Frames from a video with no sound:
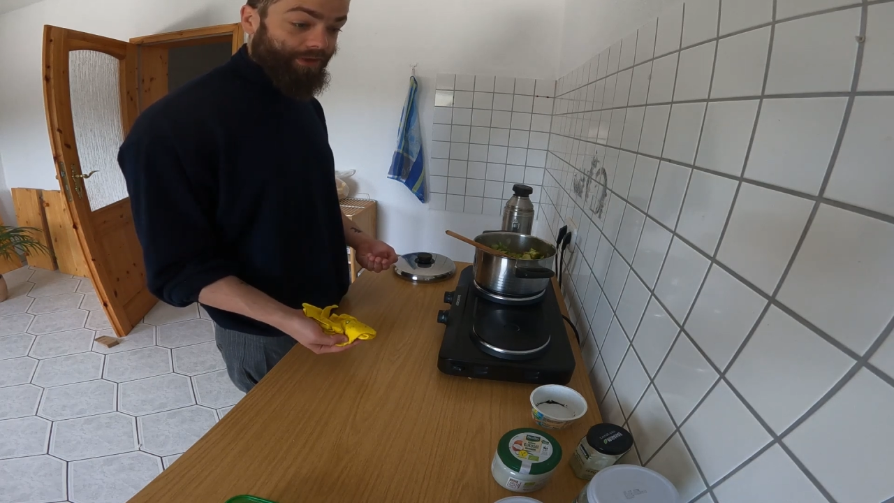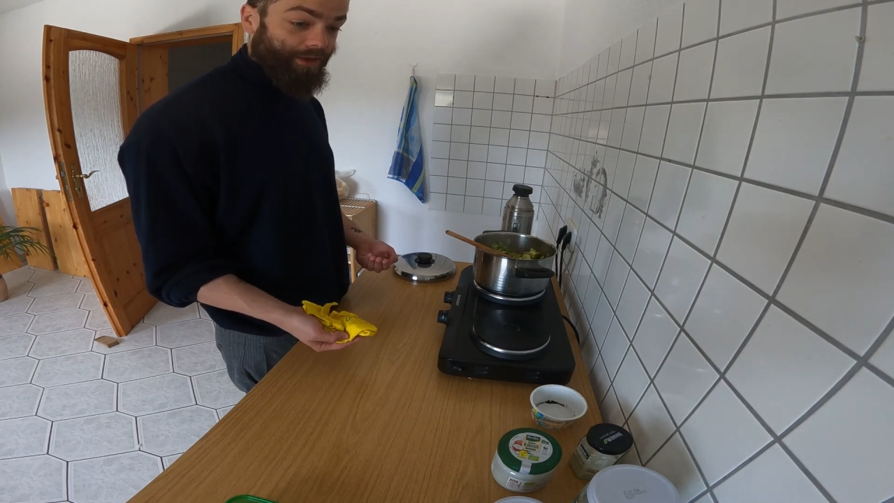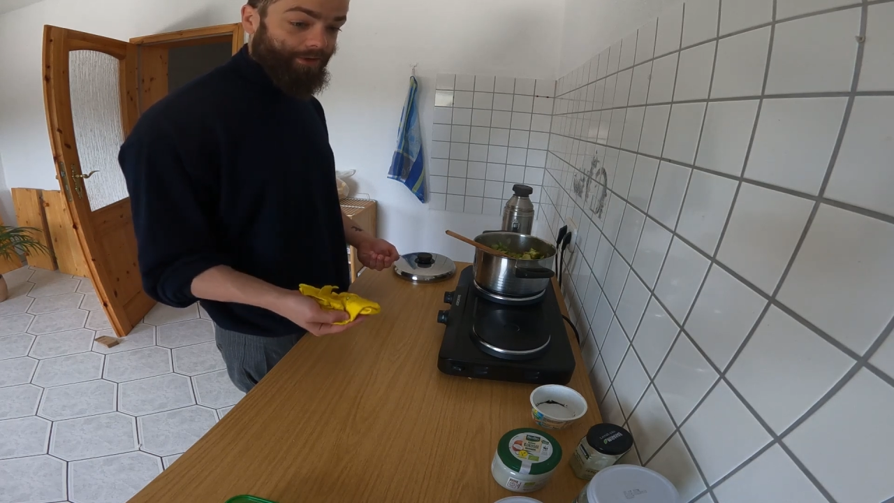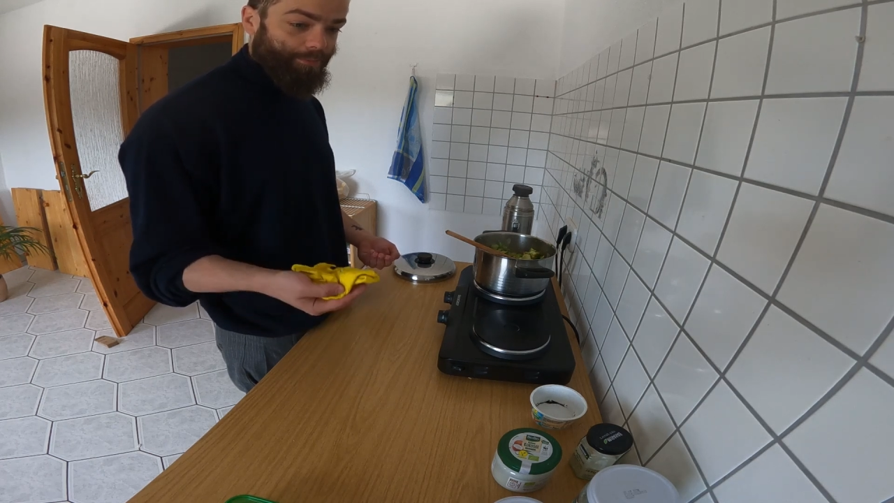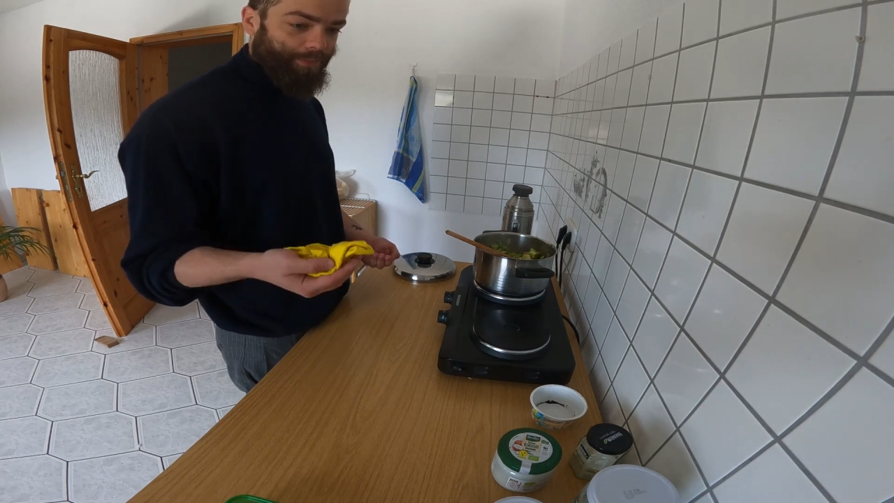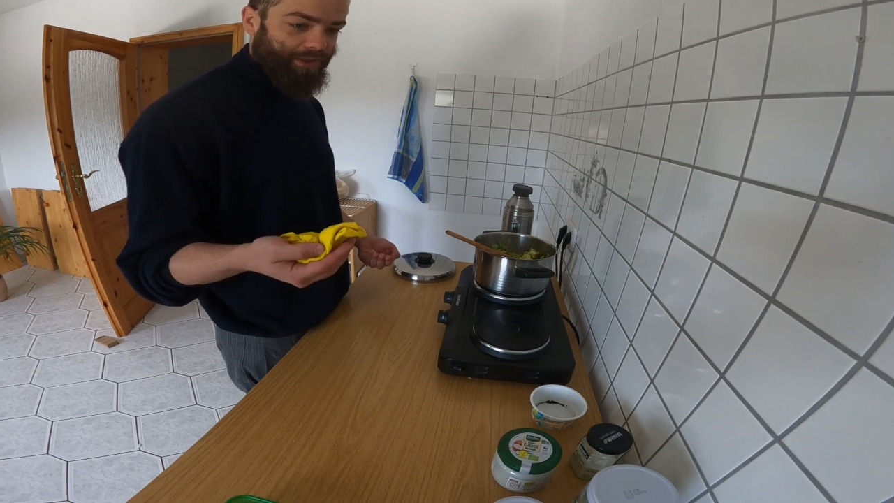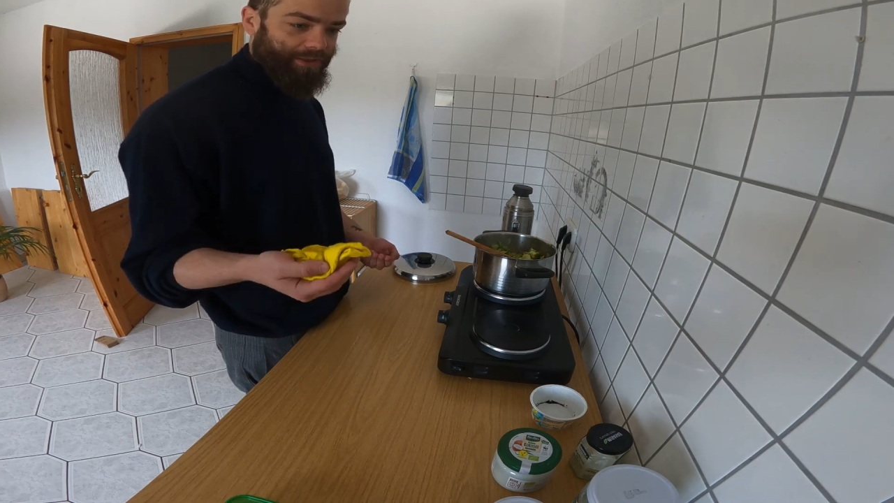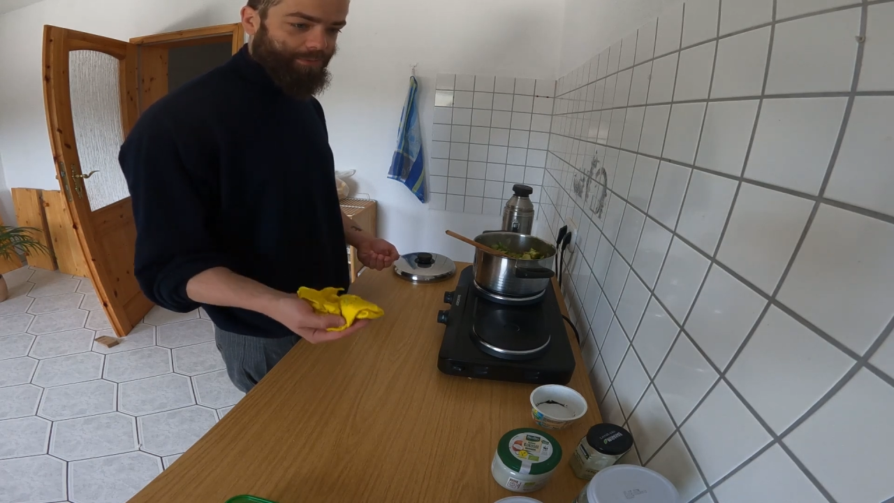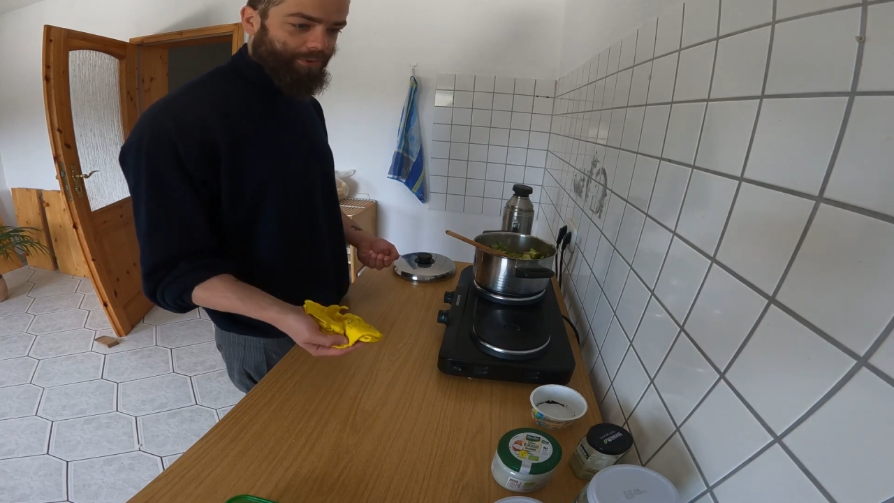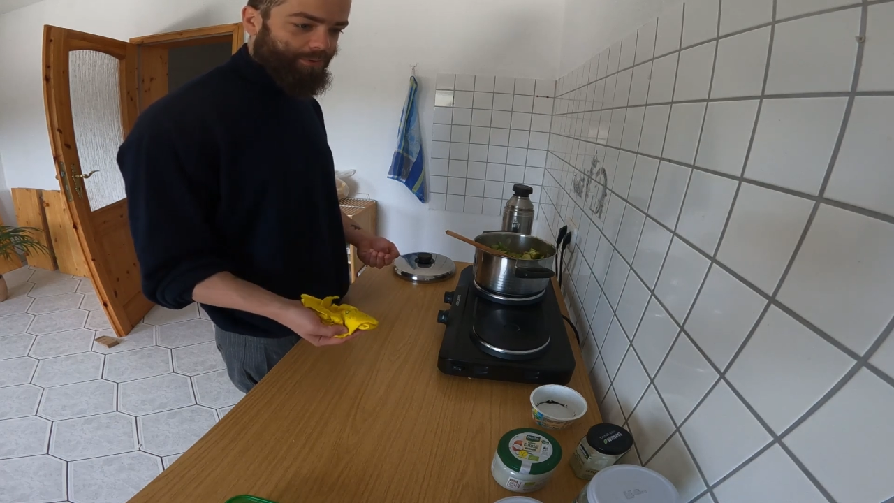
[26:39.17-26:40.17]
that by
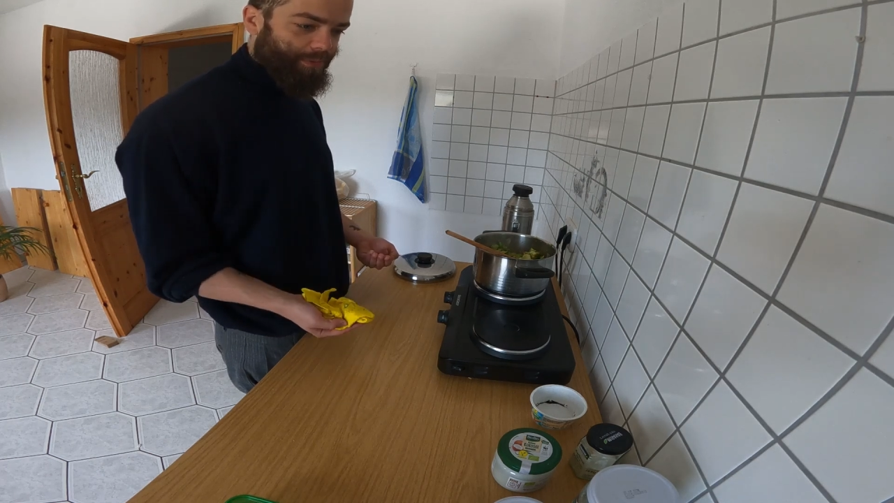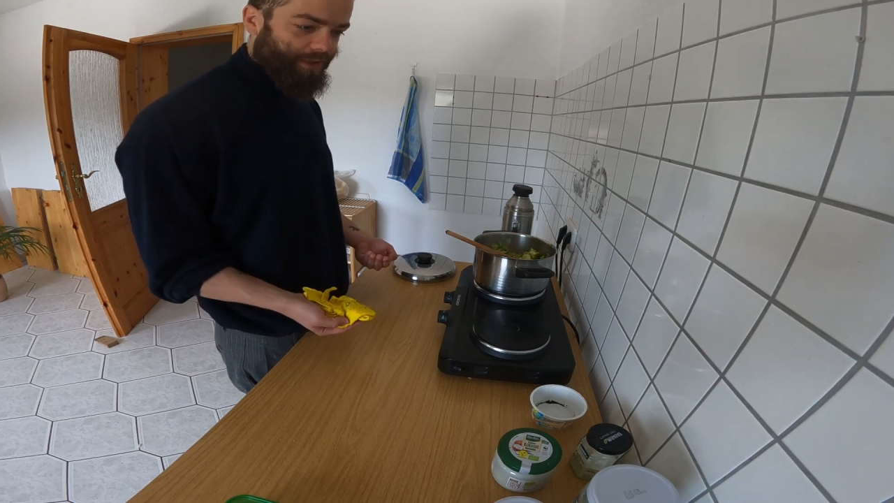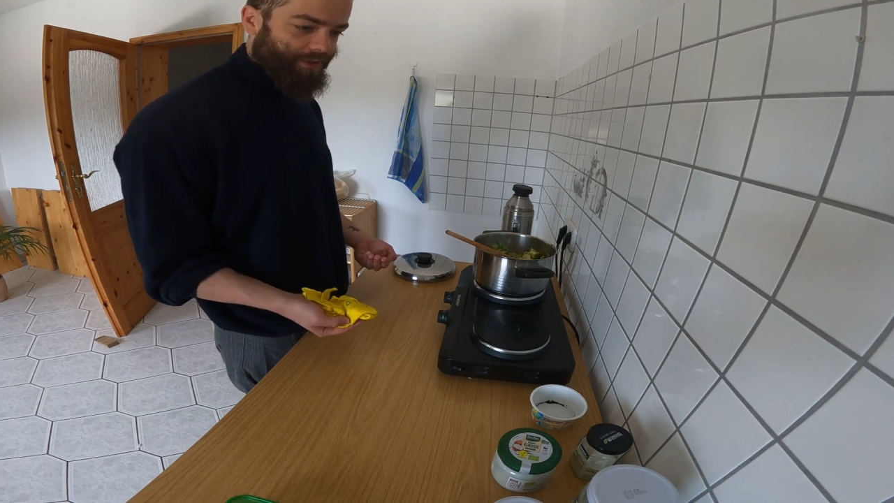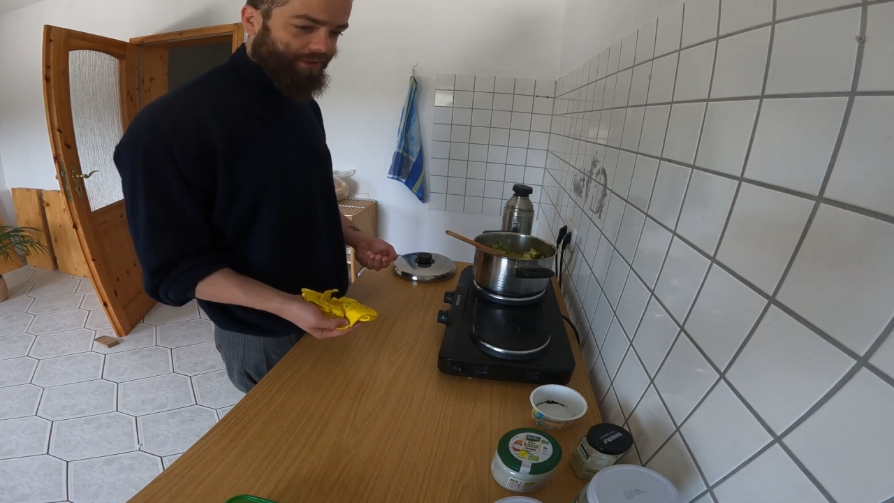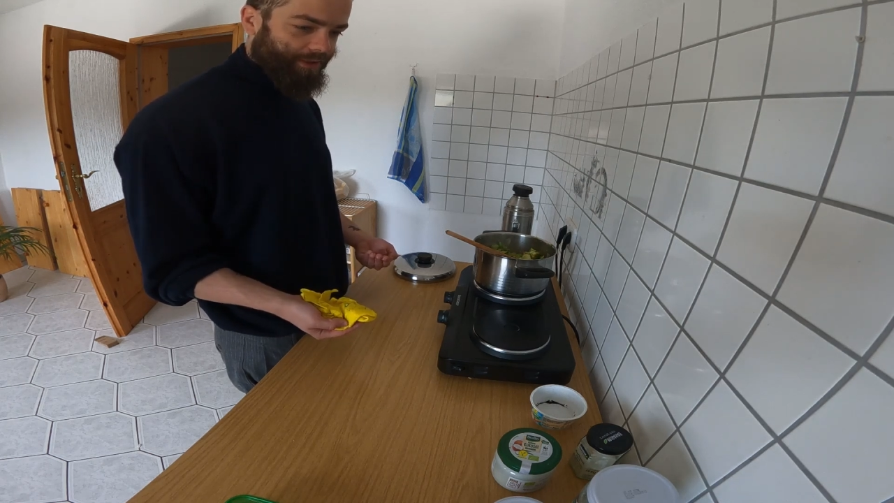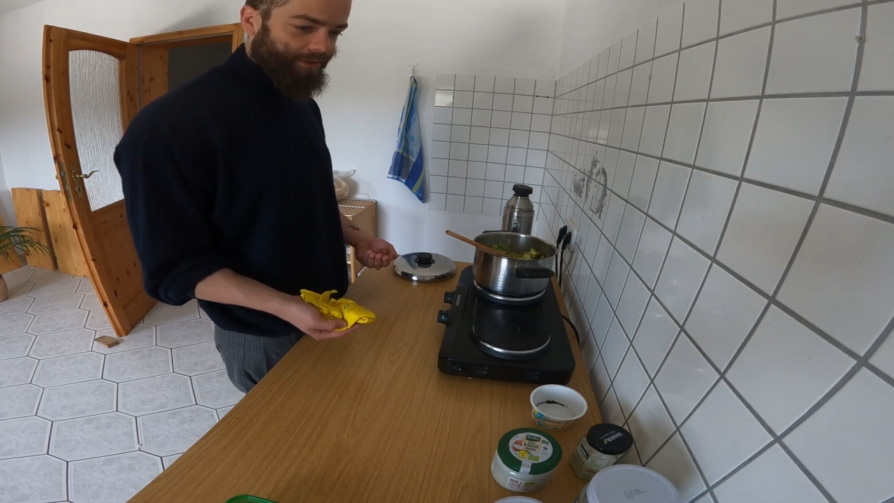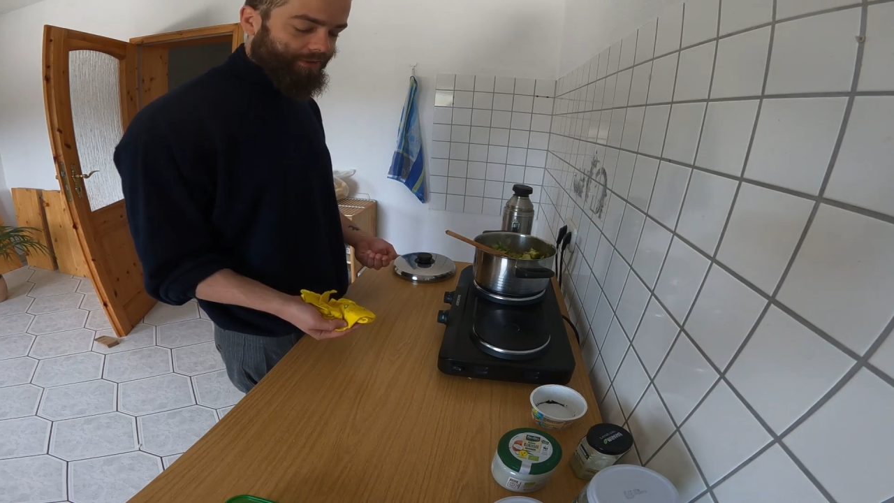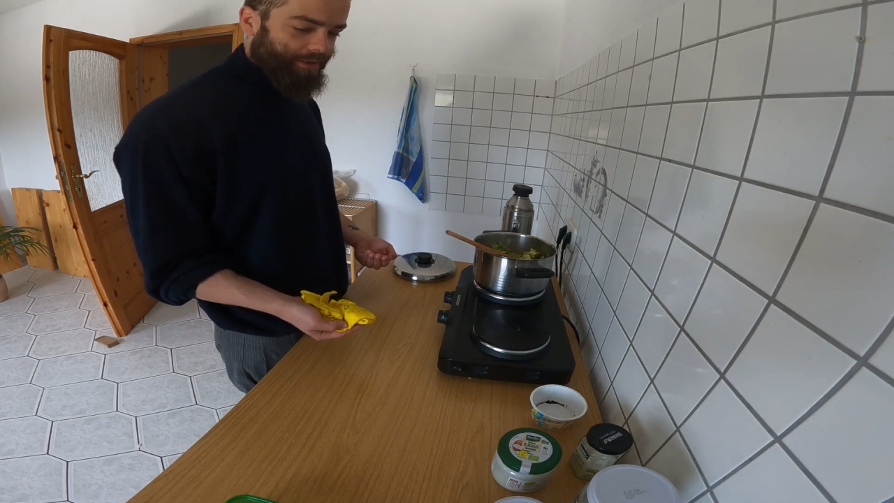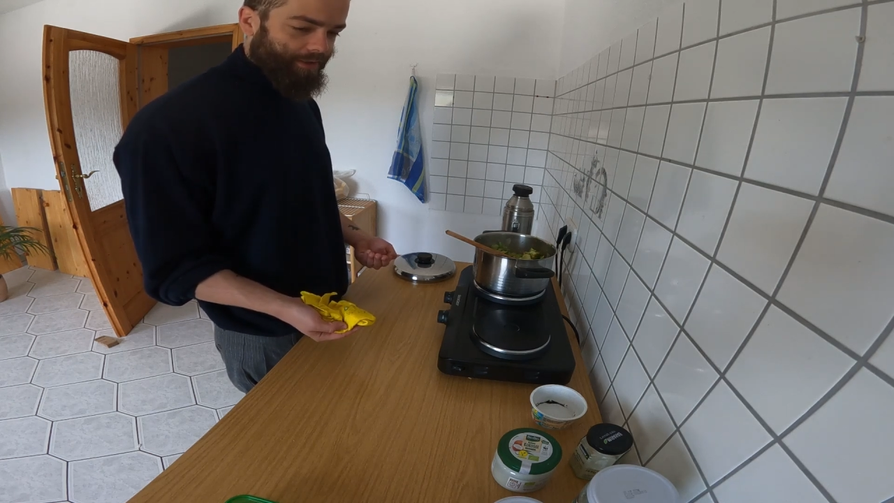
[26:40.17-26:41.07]
experimenting